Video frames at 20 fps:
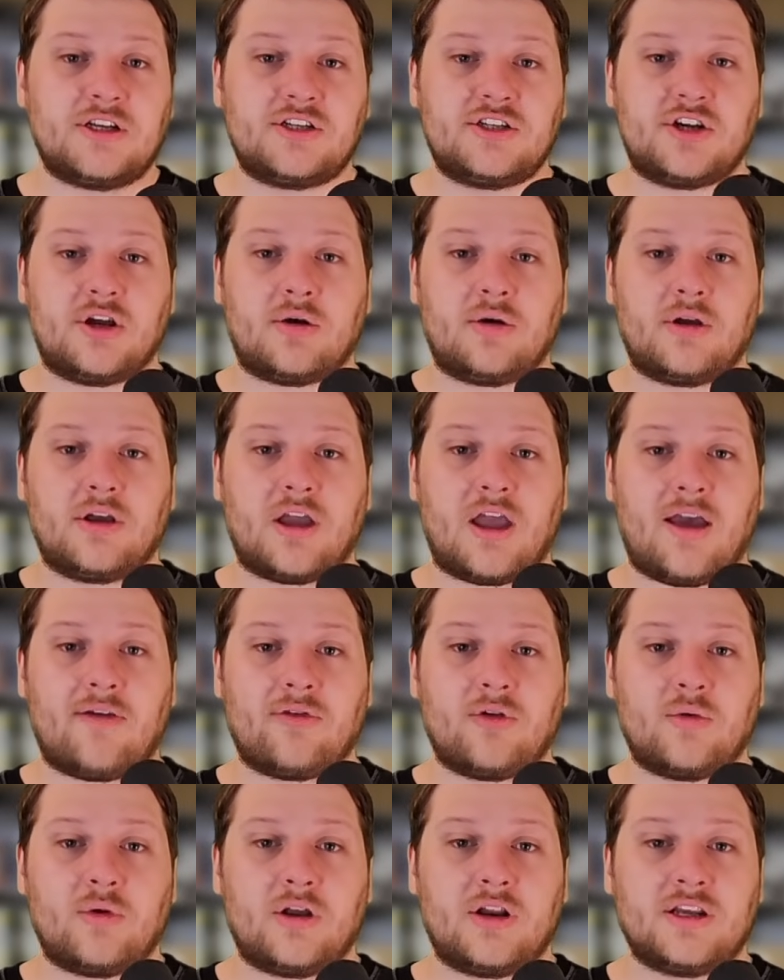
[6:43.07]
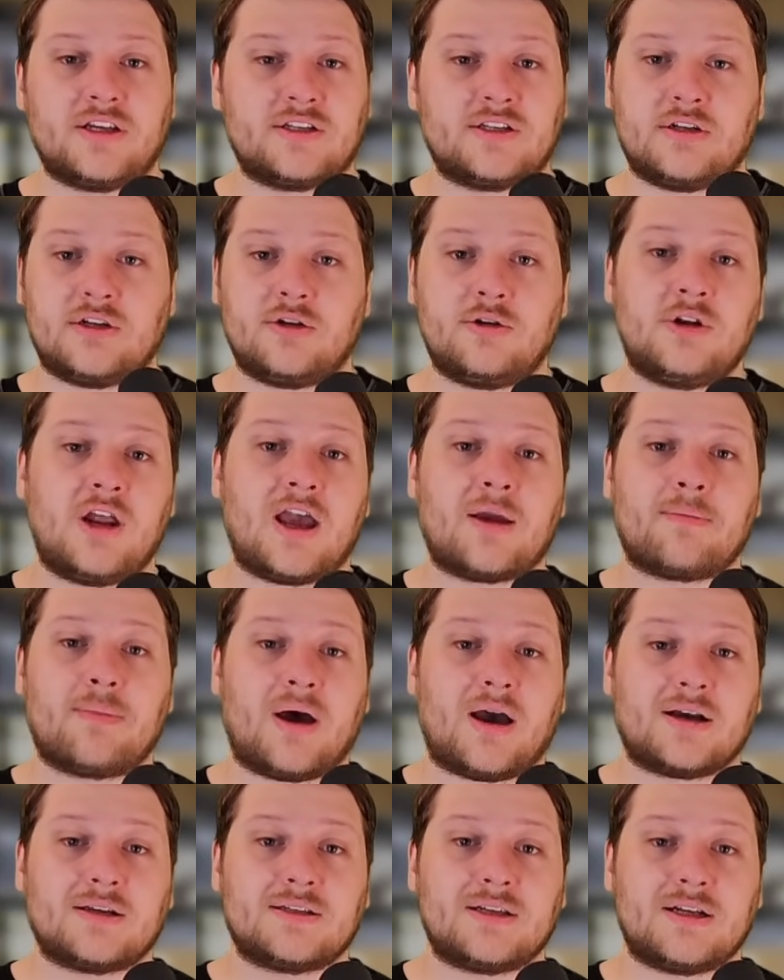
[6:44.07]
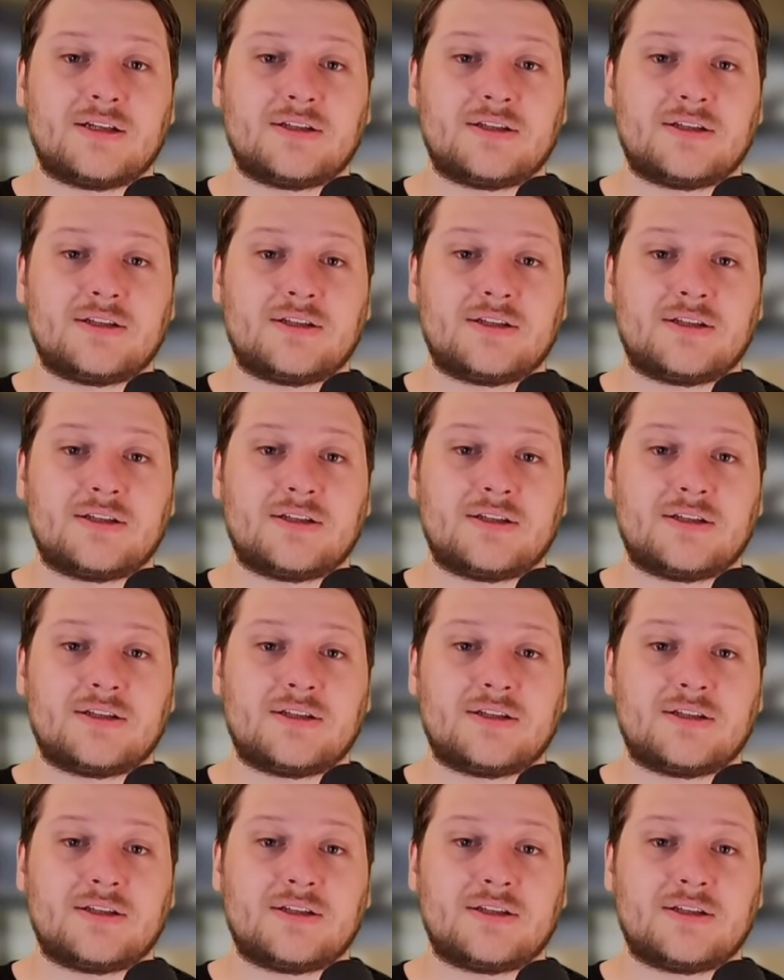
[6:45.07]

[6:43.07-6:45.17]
showing everyone his new deck box at